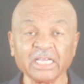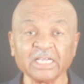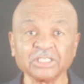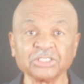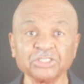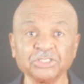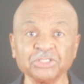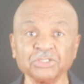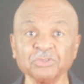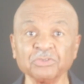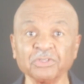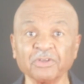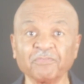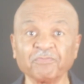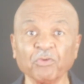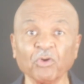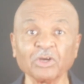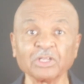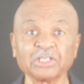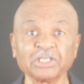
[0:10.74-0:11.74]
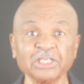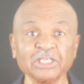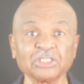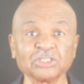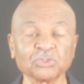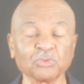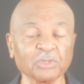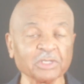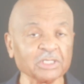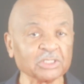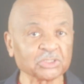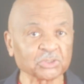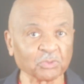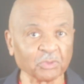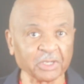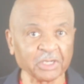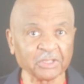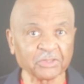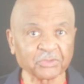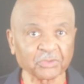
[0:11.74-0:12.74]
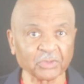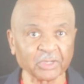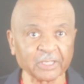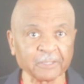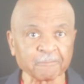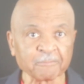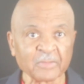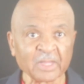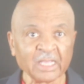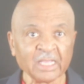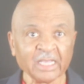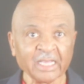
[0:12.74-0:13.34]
is June the 14th, 2023.